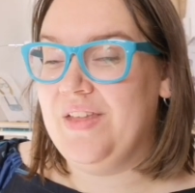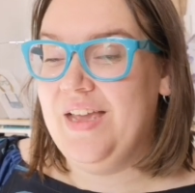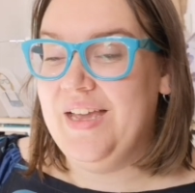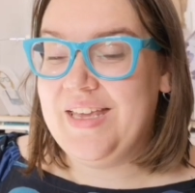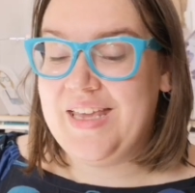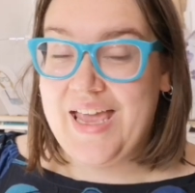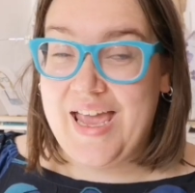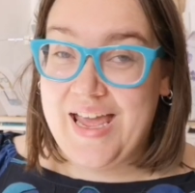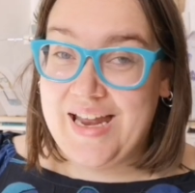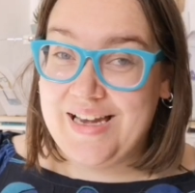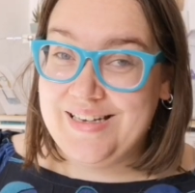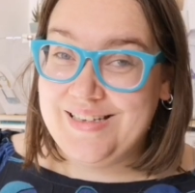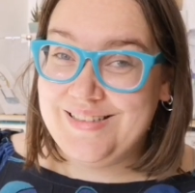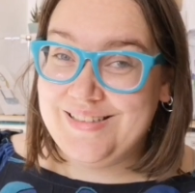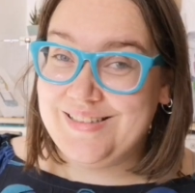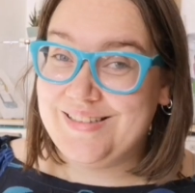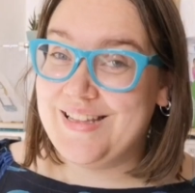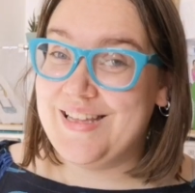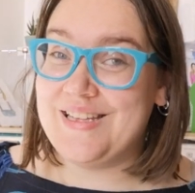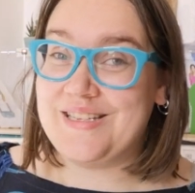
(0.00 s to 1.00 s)
Again,
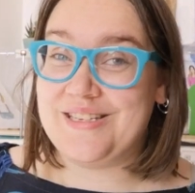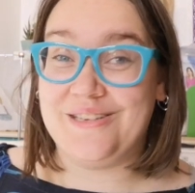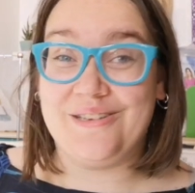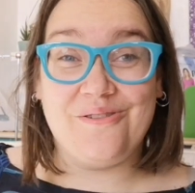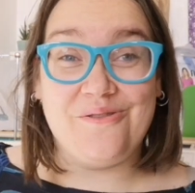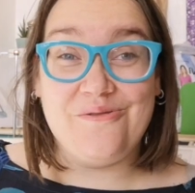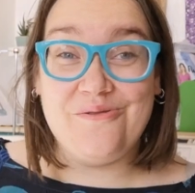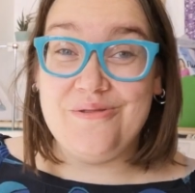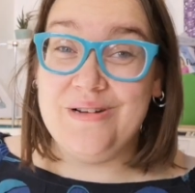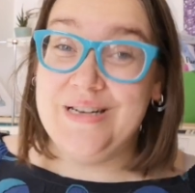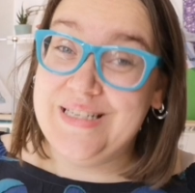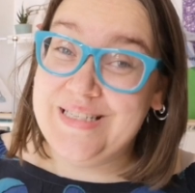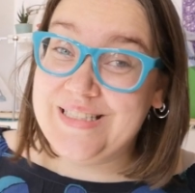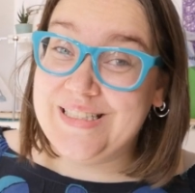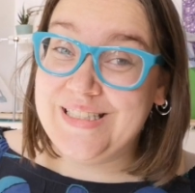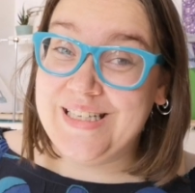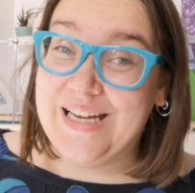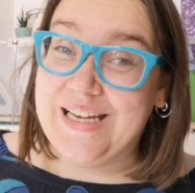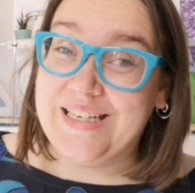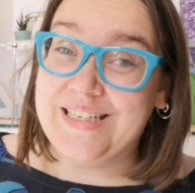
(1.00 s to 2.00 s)
these are all
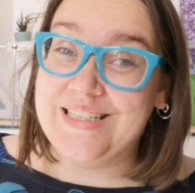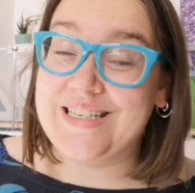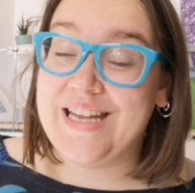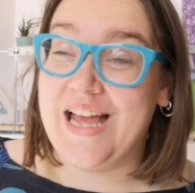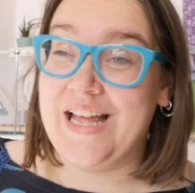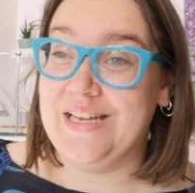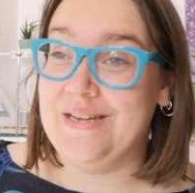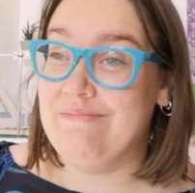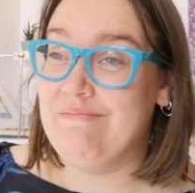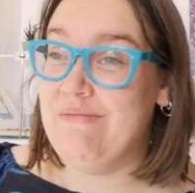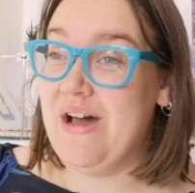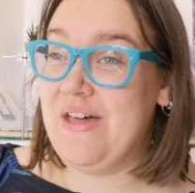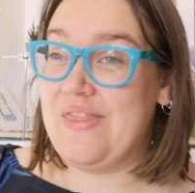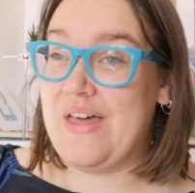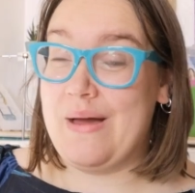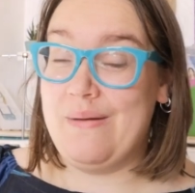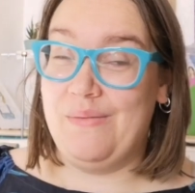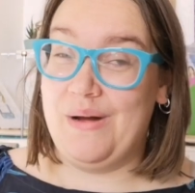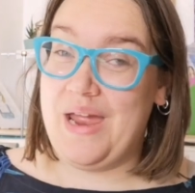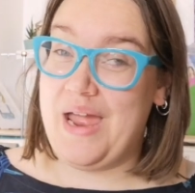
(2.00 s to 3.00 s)
interlinked, and that
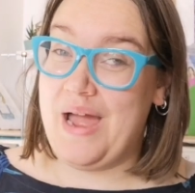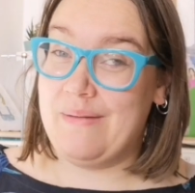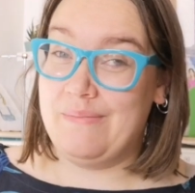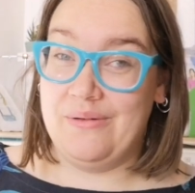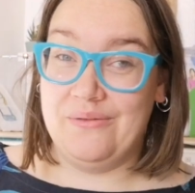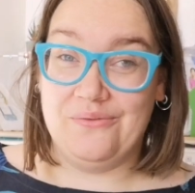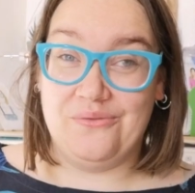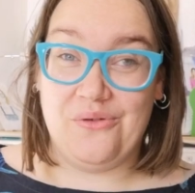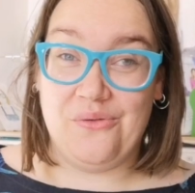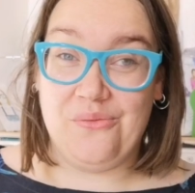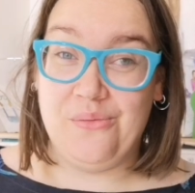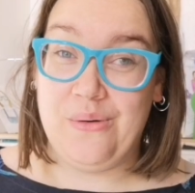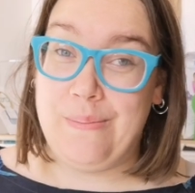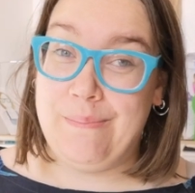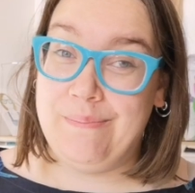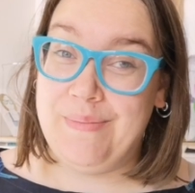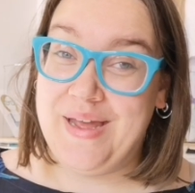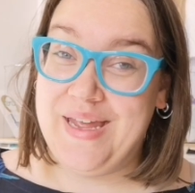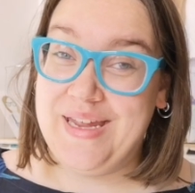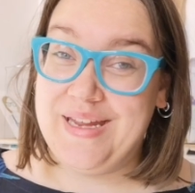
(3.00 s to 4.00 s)
might happen for
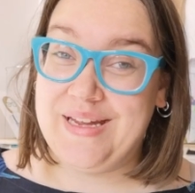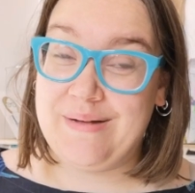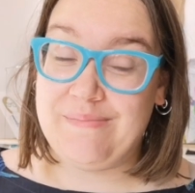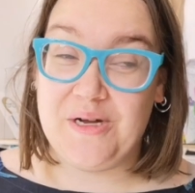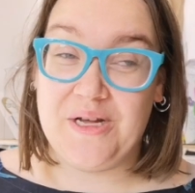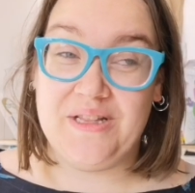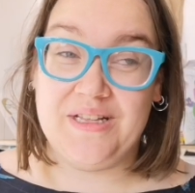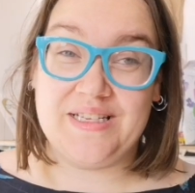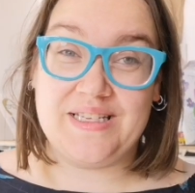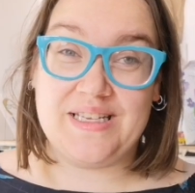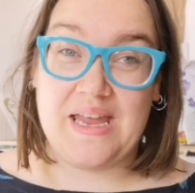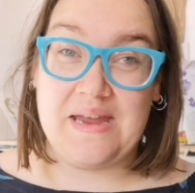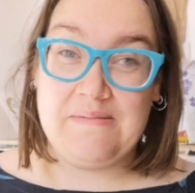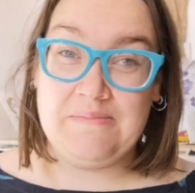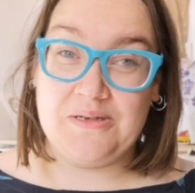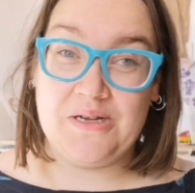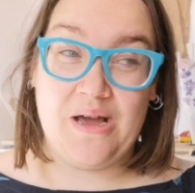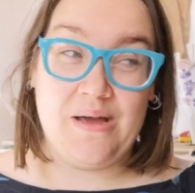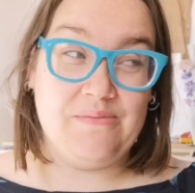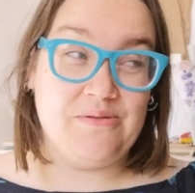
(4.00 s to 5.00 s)
one make, but at the
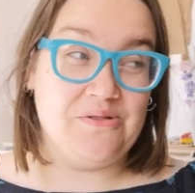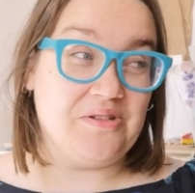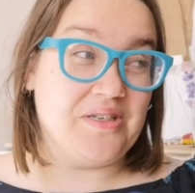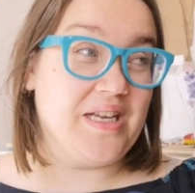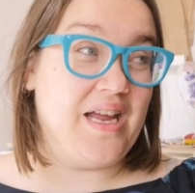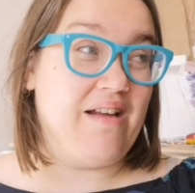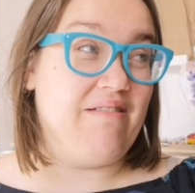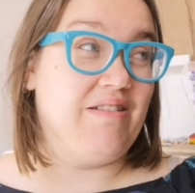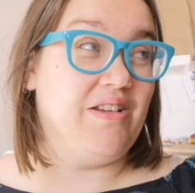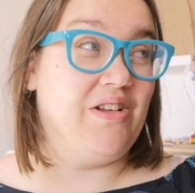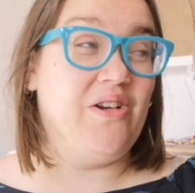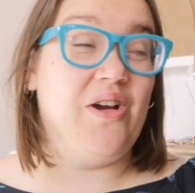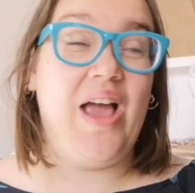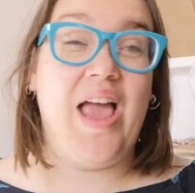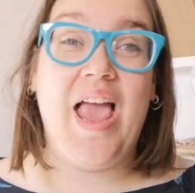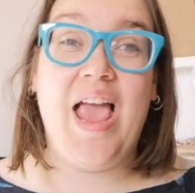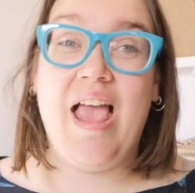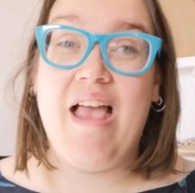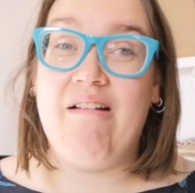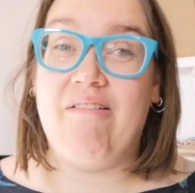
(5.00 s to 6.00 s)
same time you're tearing your
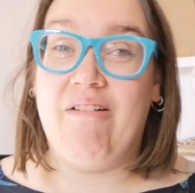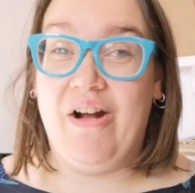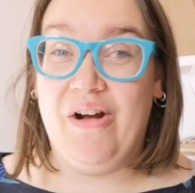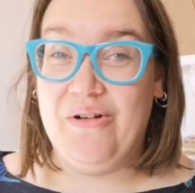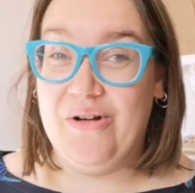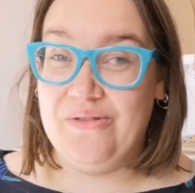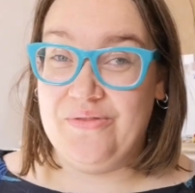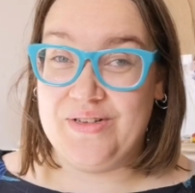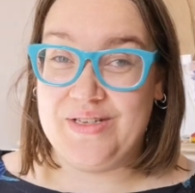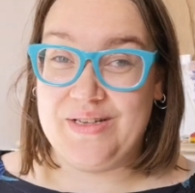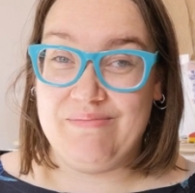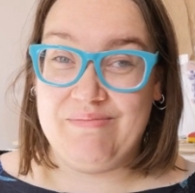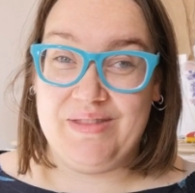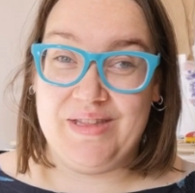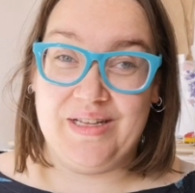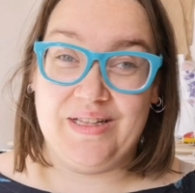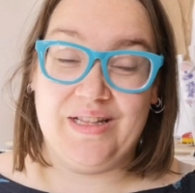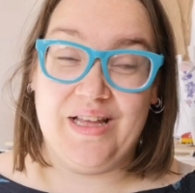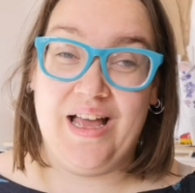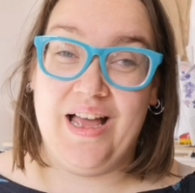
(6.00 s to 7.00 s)
hair out over
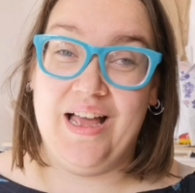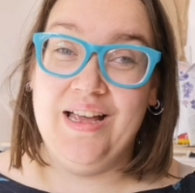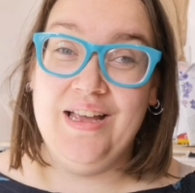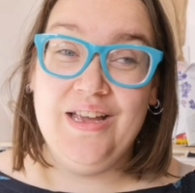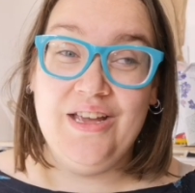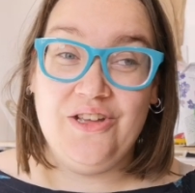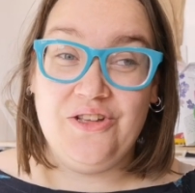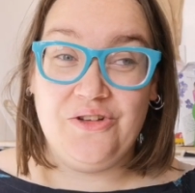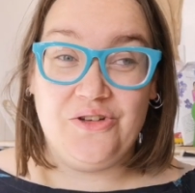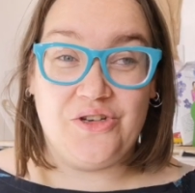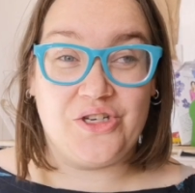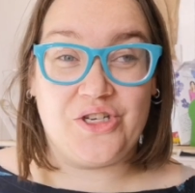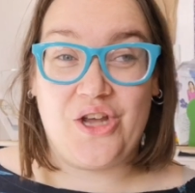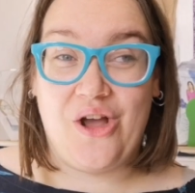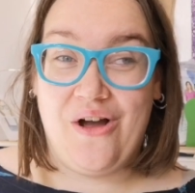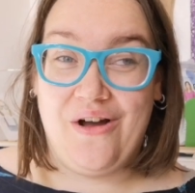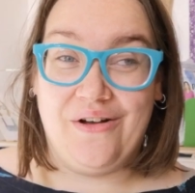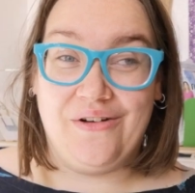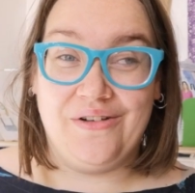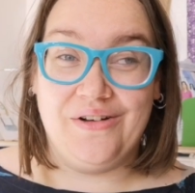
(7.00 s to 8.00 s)
something that you just
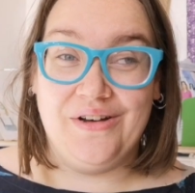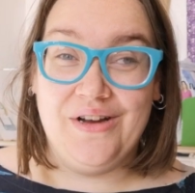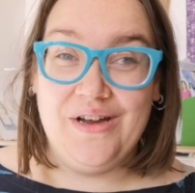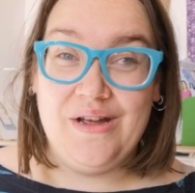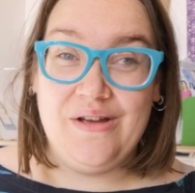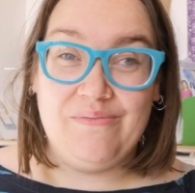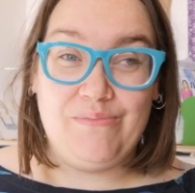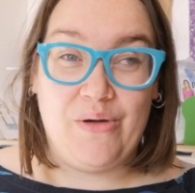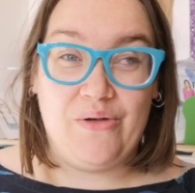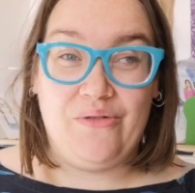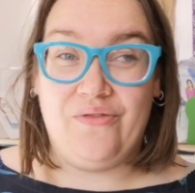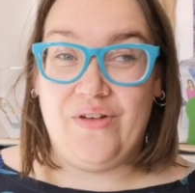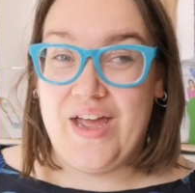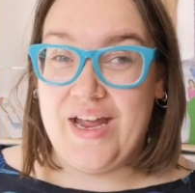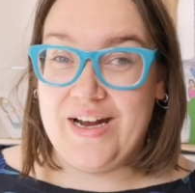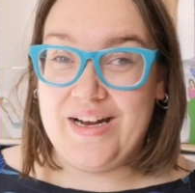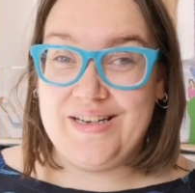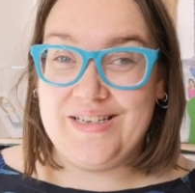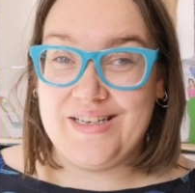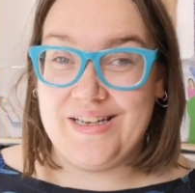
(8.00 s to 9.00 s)
can't
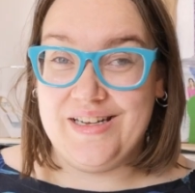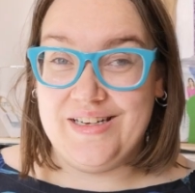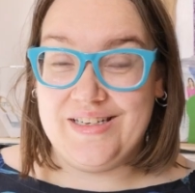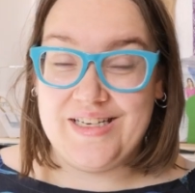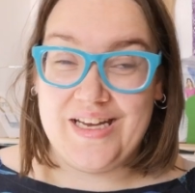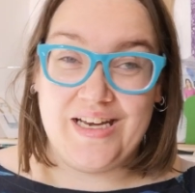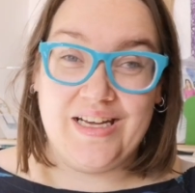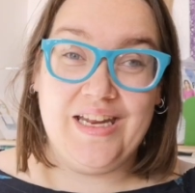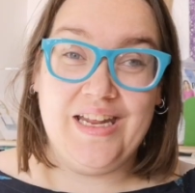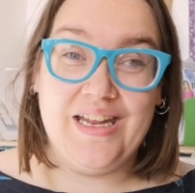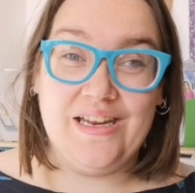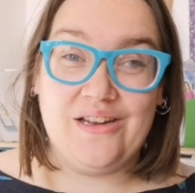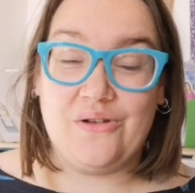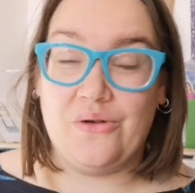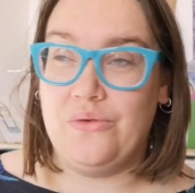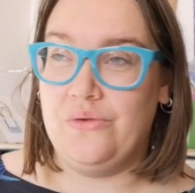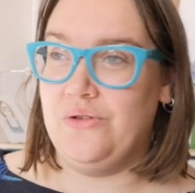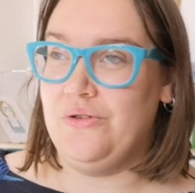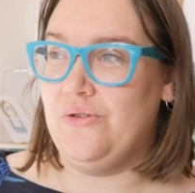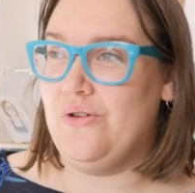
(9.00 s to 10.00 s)
perfect a technique,
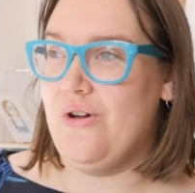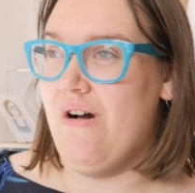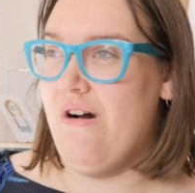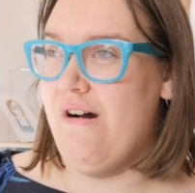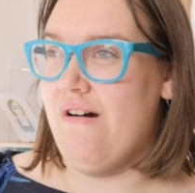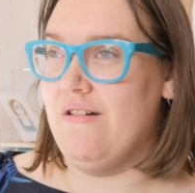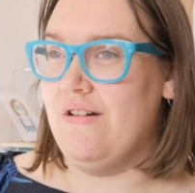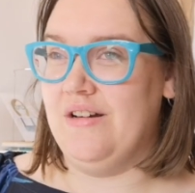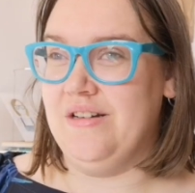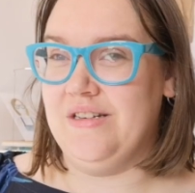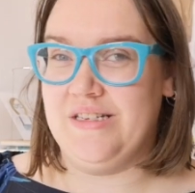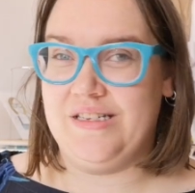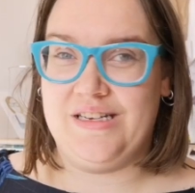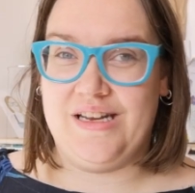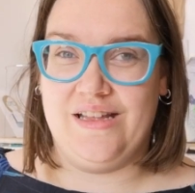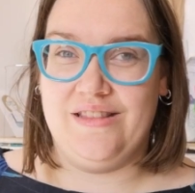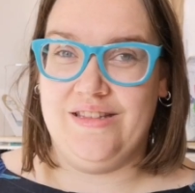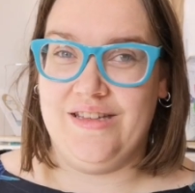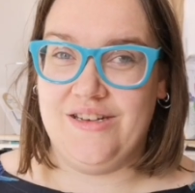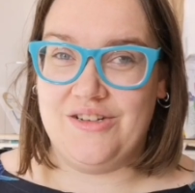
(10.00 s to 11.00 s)
or you can't
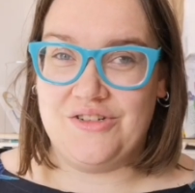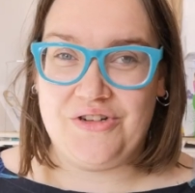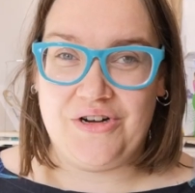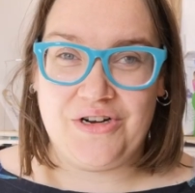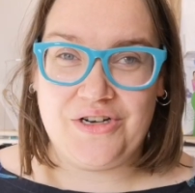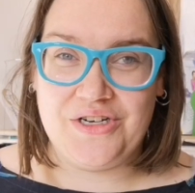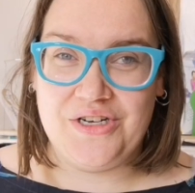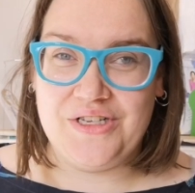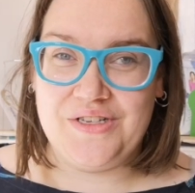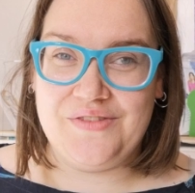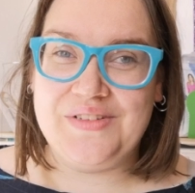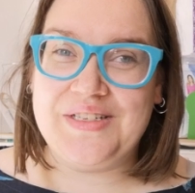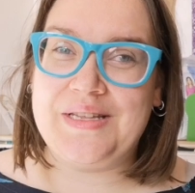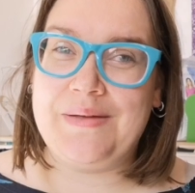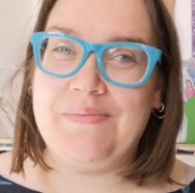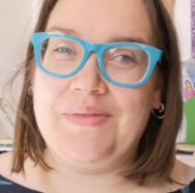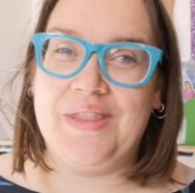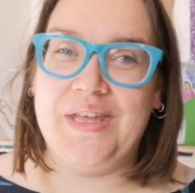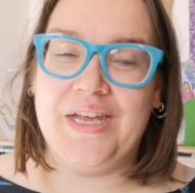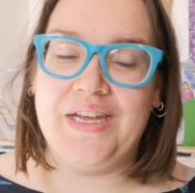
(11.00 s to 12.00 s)
understand the instructions for
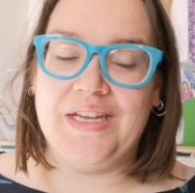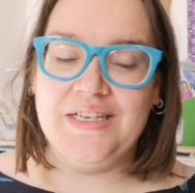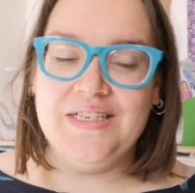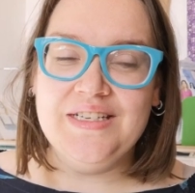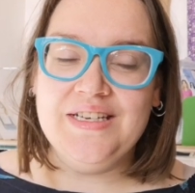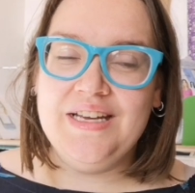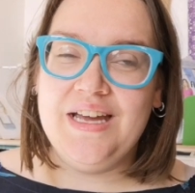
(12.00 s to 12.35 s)
something.